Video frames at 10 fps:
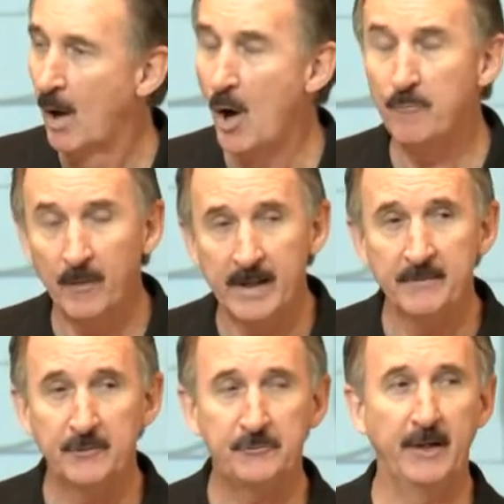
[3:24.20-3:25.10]
Hopefully, in
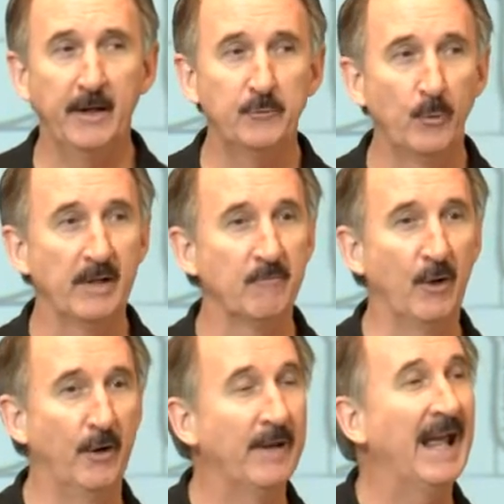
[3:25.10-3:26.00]
this series, we have
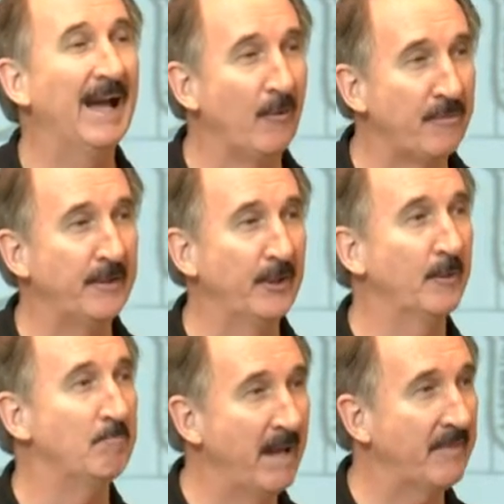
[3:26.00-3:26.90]
learned
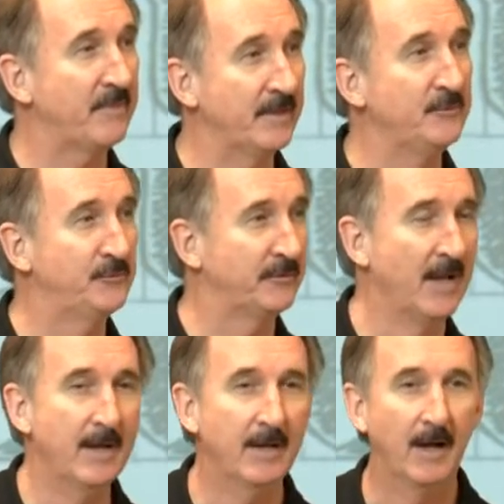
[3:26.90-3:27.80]
healthier methods
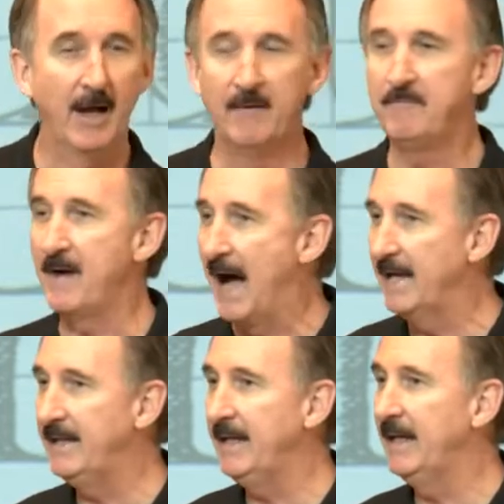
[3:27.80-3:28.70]
of
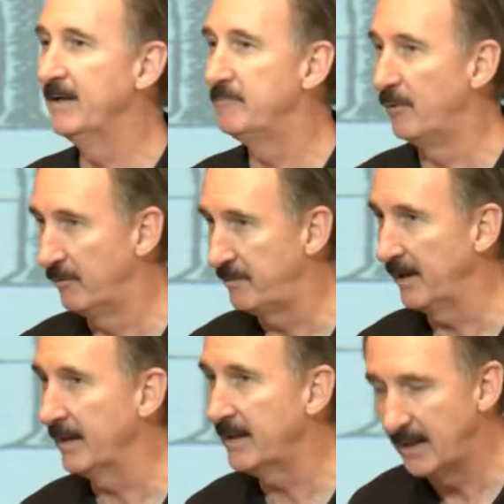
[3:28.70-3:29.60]
finding and
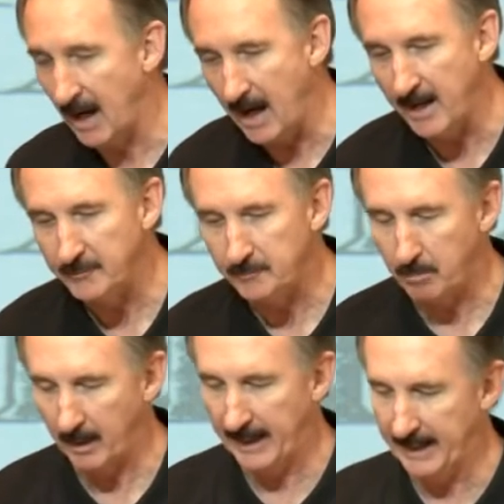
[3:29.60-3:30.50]
fulfilling God's
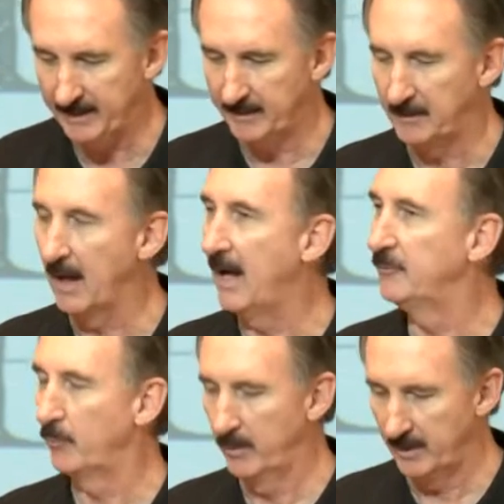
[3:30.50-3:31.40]
plan and
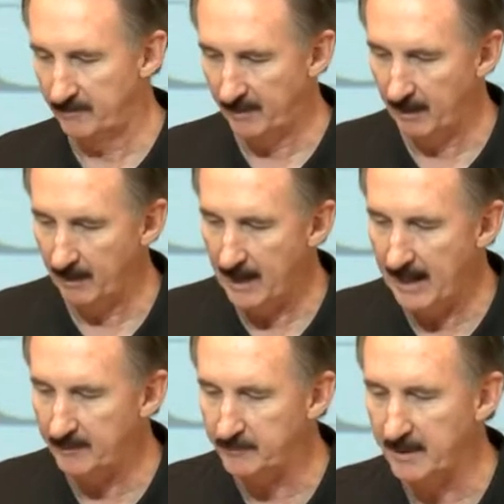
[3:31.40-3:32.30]
God's will for our
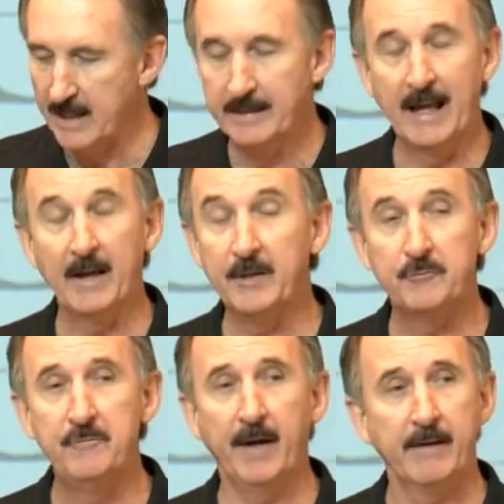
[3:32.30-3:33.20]
lives. Now,
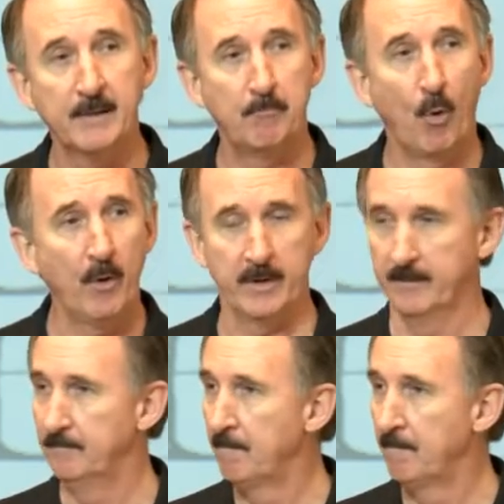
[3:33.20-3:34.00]
it's very important